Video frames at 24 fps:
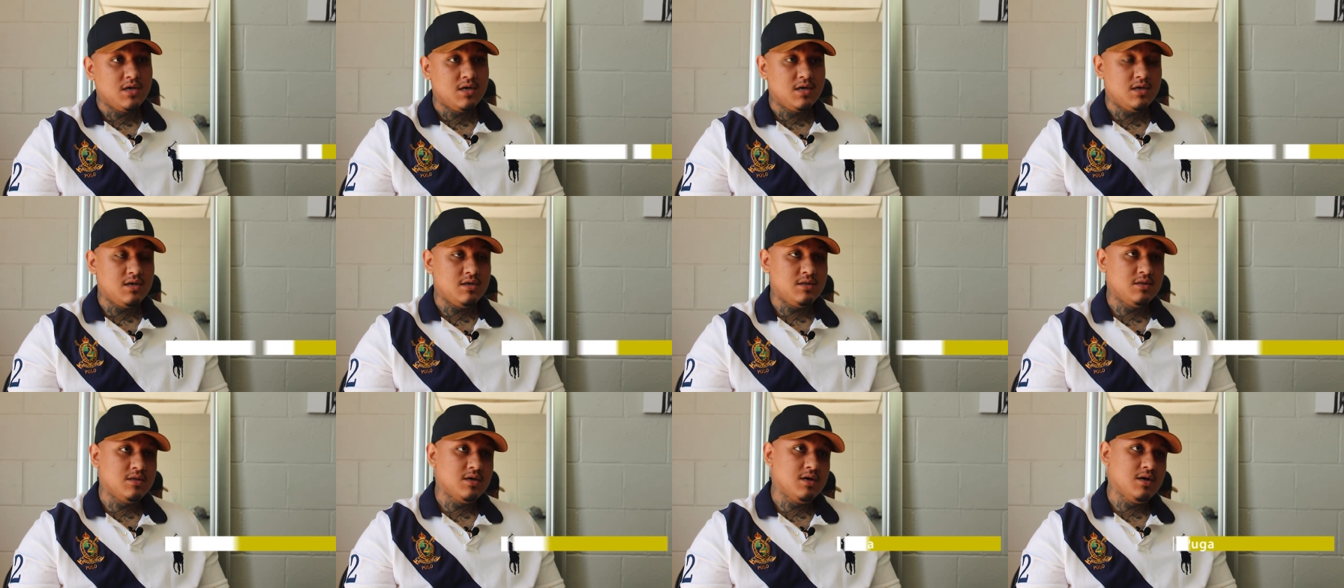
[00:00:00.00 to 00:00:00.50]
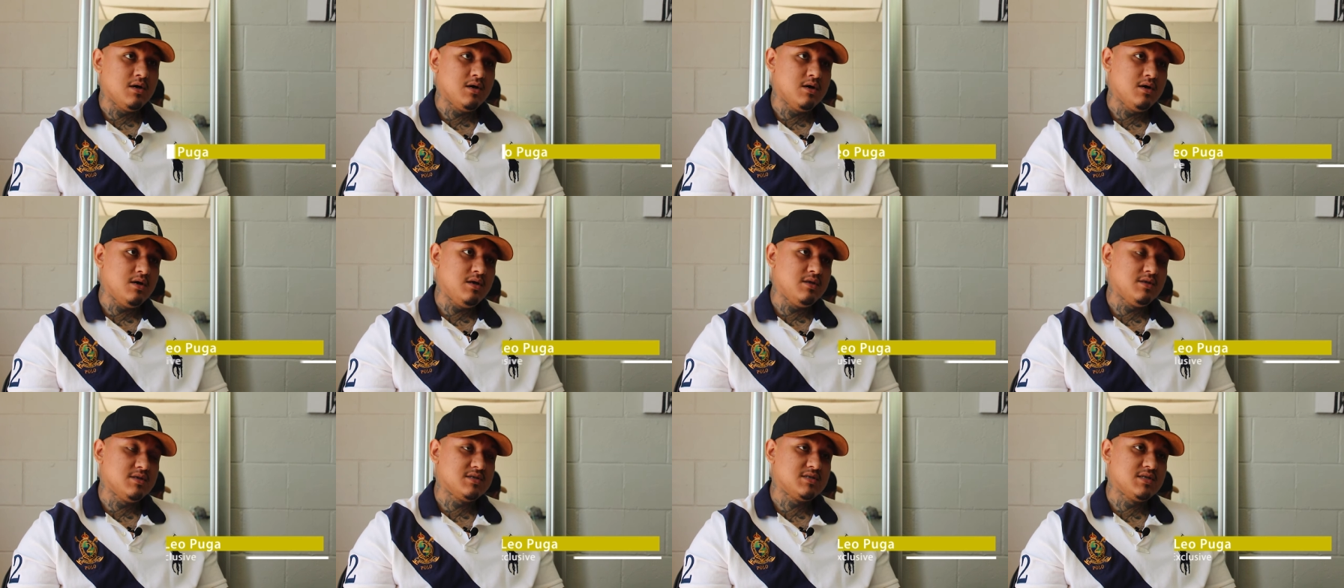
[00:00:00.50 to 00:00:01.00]
in
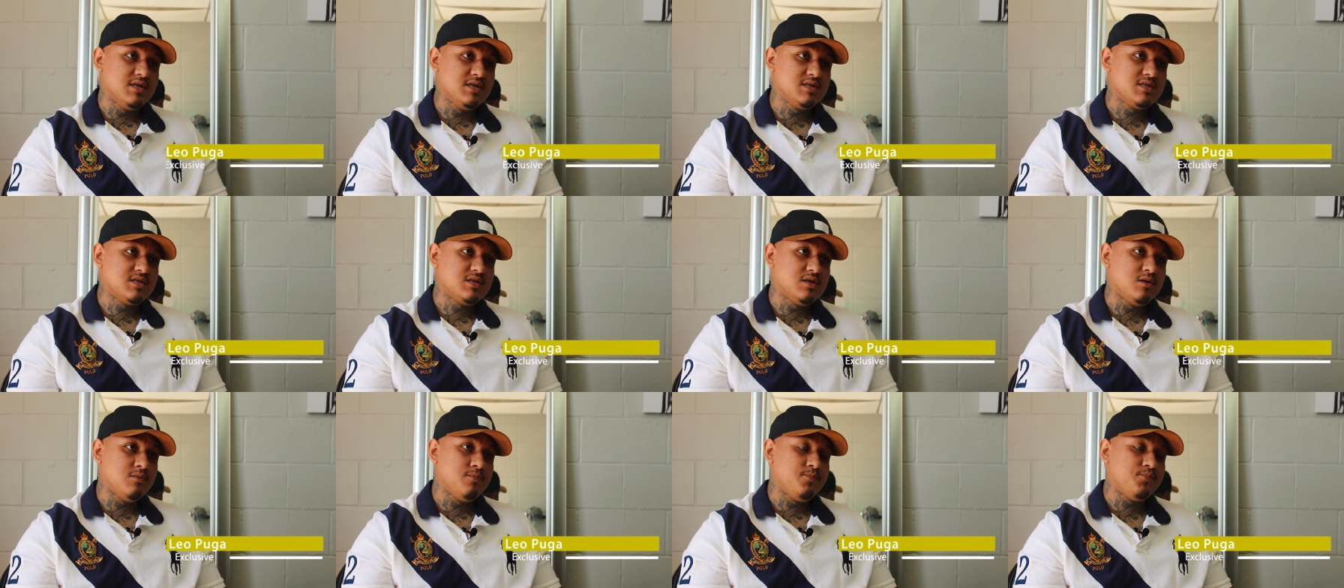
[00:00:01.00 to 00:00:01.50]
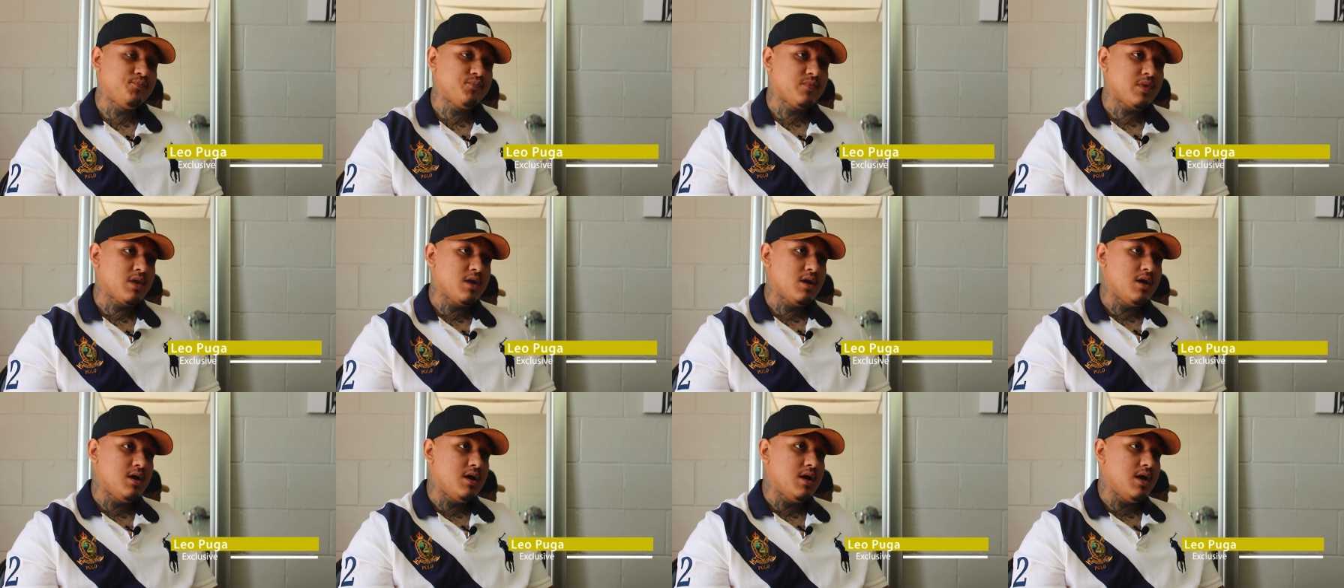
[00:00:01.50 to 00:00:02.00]
the in the system,
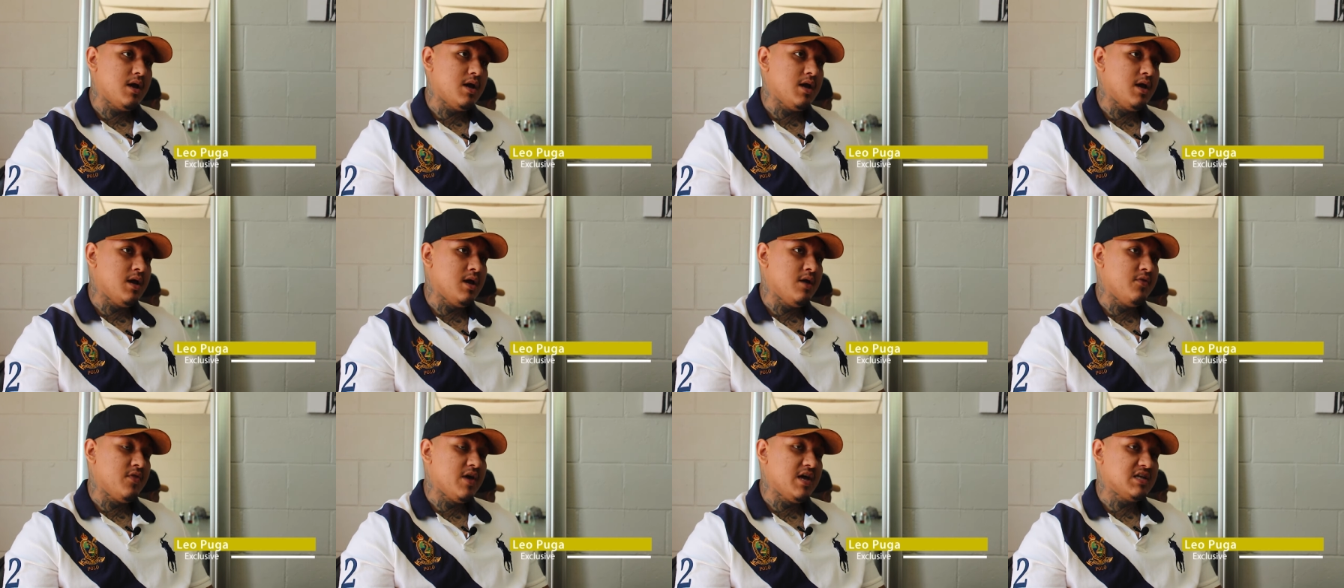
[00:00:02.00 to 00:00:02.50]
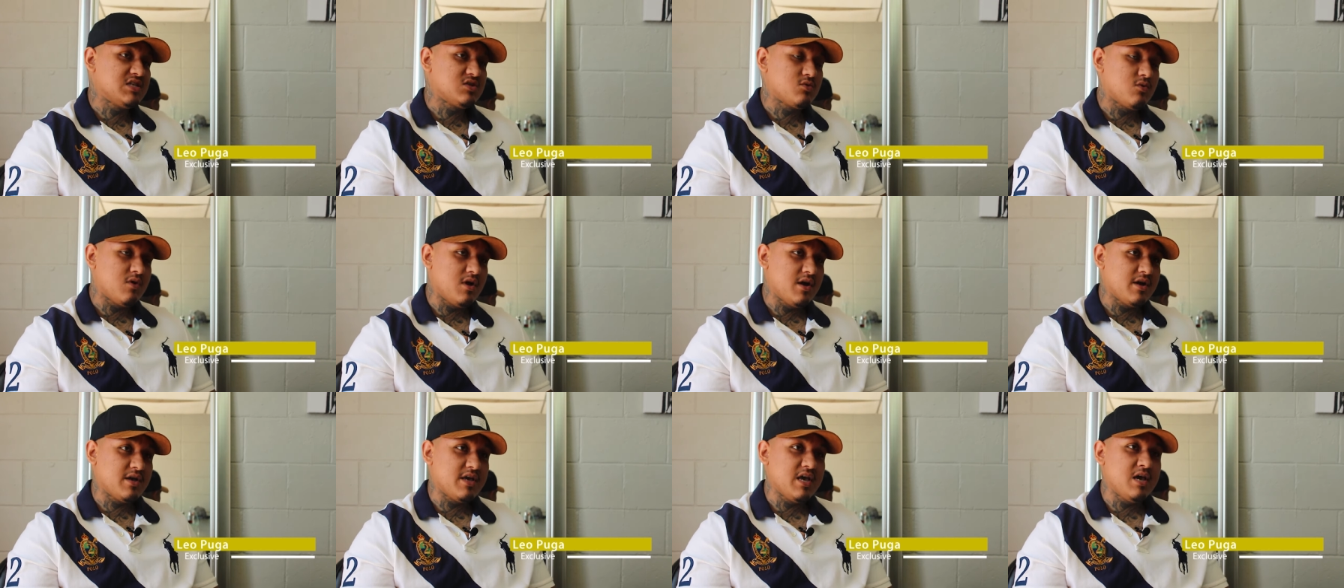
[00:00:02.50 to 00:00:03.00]
and that's
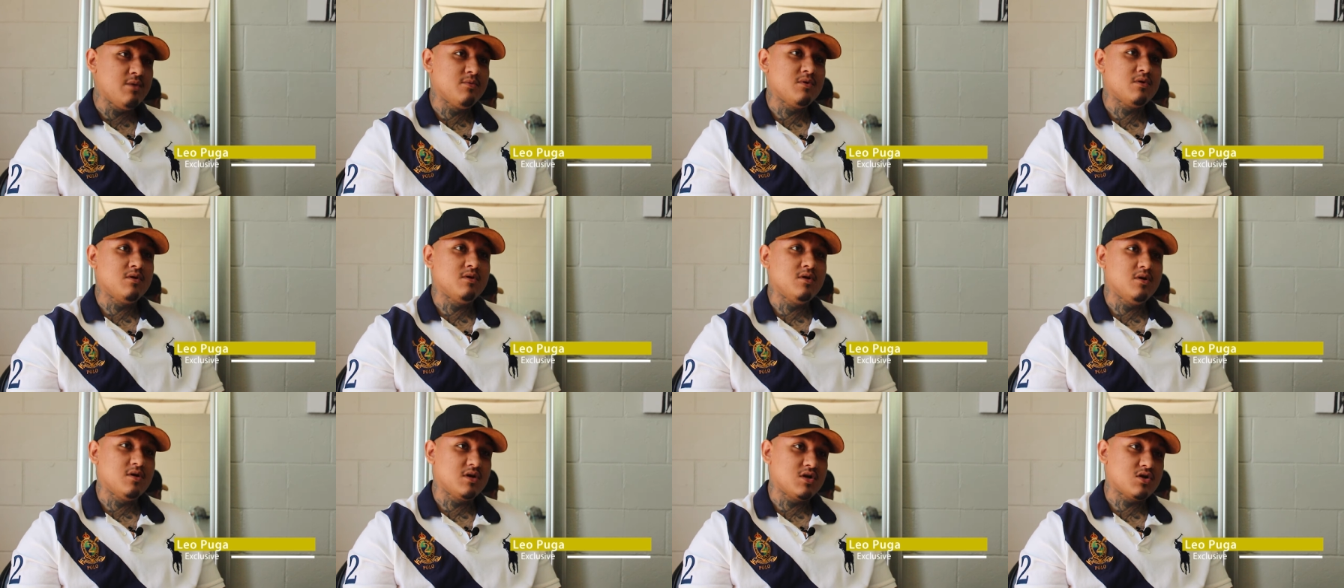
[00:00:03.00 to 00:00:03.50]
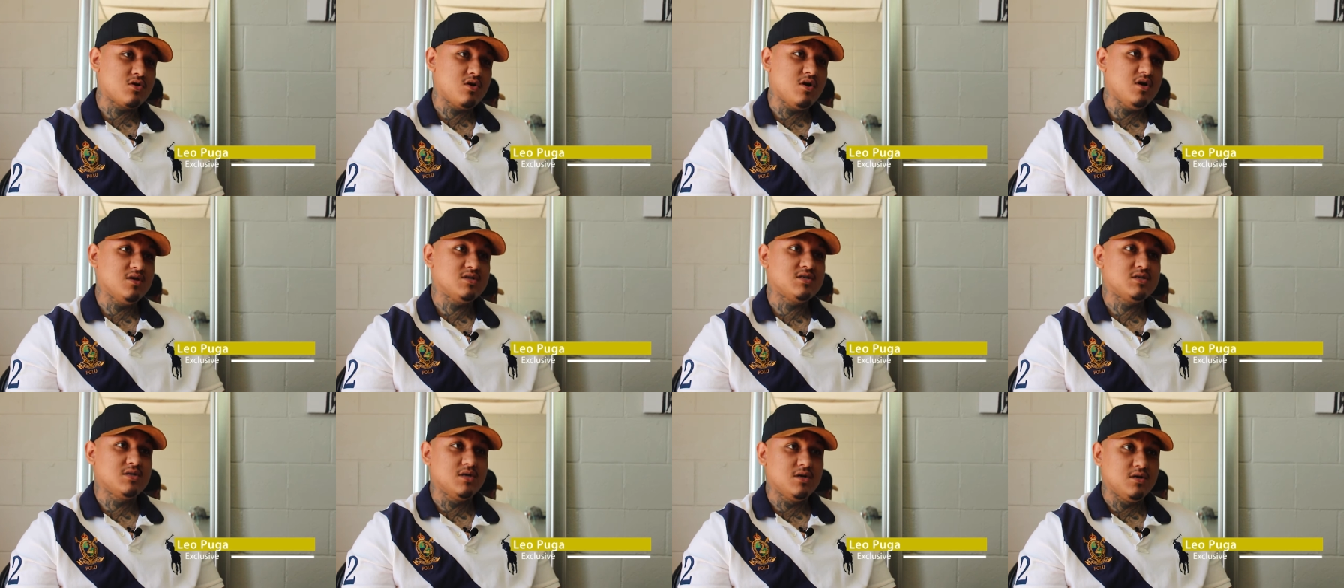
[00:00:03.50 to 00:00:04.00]
where I came
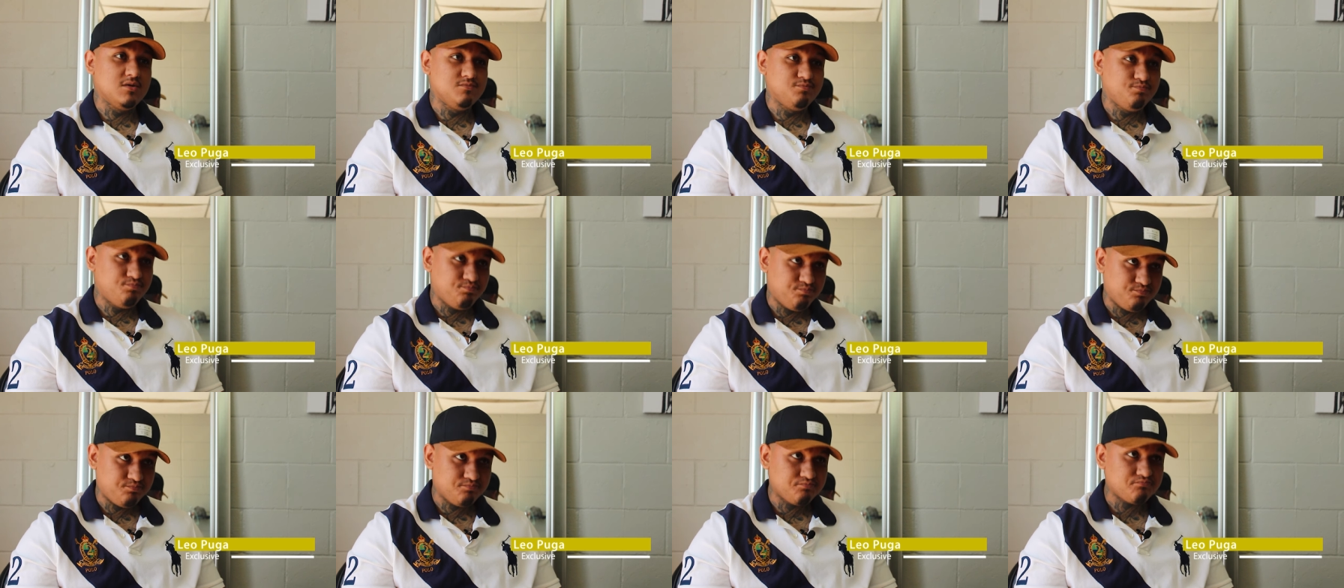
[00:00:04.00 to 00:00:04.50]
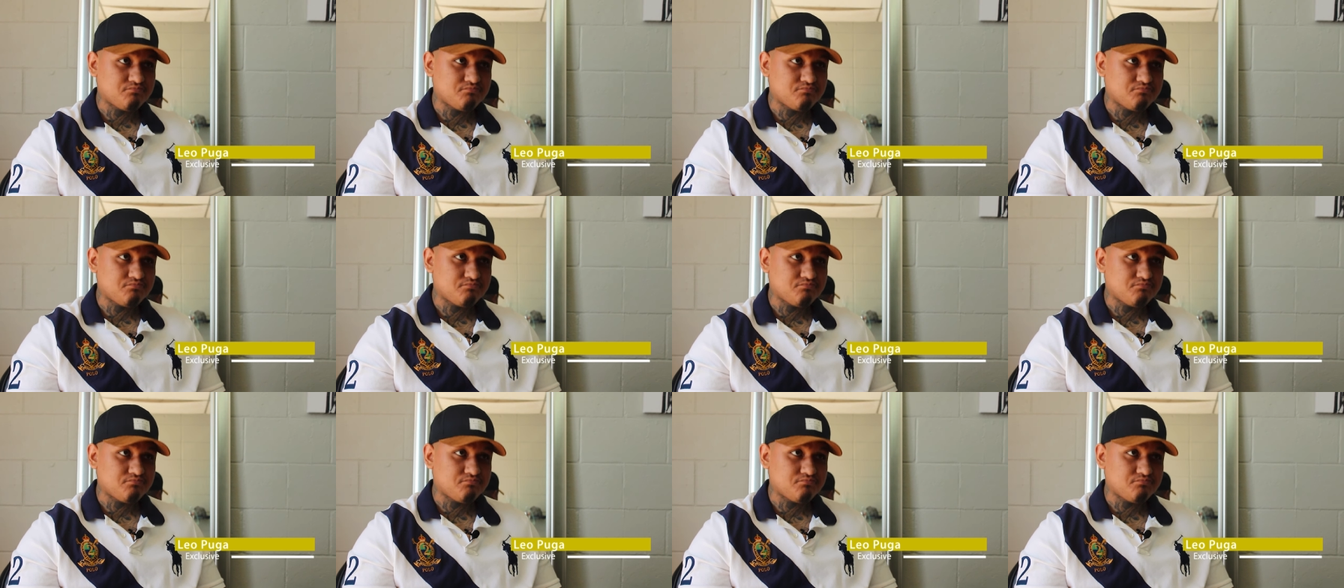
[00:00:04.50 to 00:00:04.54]
across um,